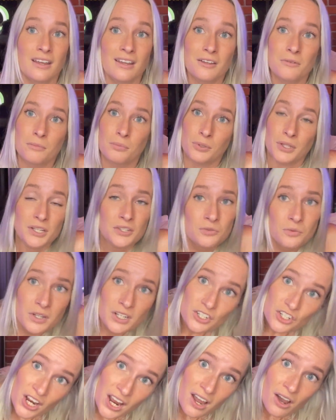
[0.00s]
please
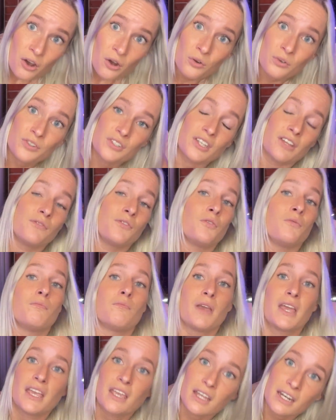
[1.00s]
reach out. If you
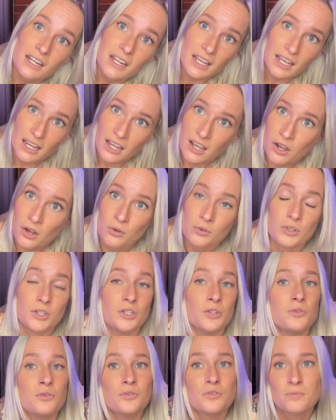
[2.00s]
make an account,
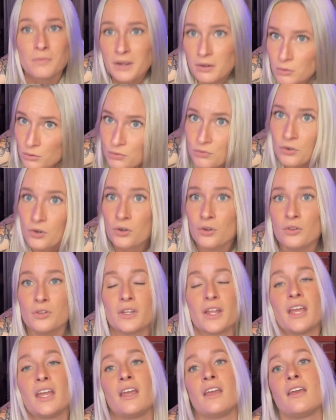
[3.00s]
use my referral
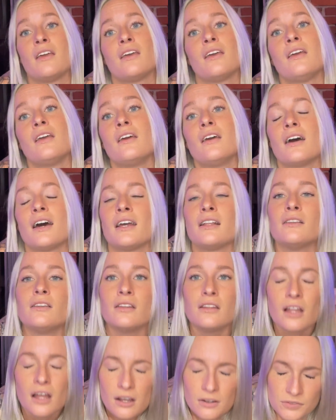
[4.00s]
link. I'd
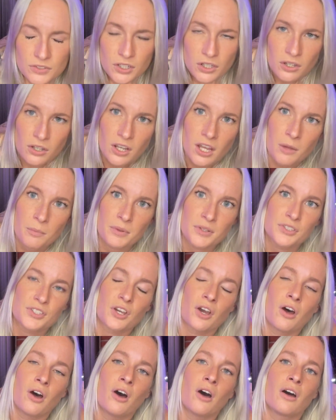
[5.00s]
love to hook up and
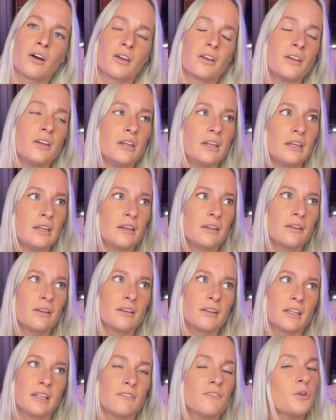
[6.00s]
talk,
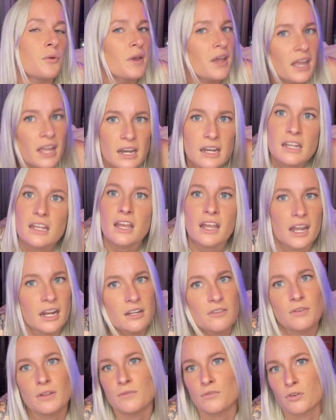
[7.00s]
give you any kind
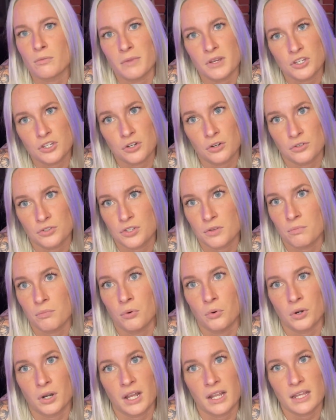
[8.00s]
of information or
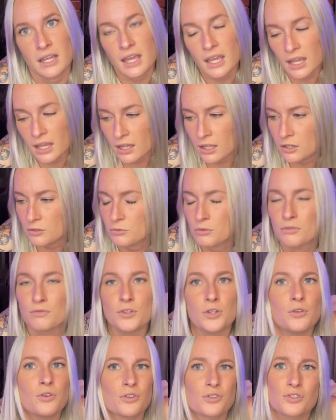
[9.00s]
support I can,
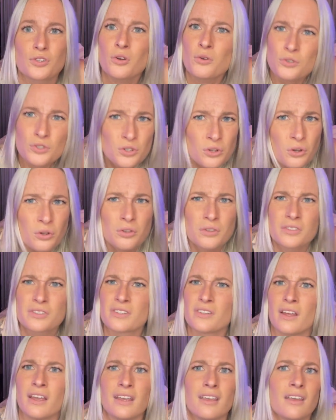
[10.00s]
review your socials,
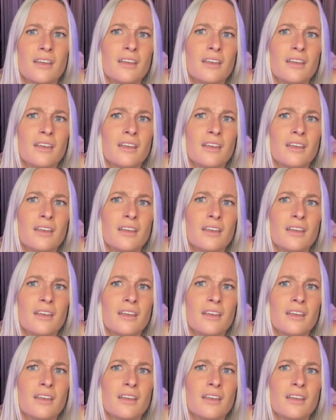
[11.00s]
like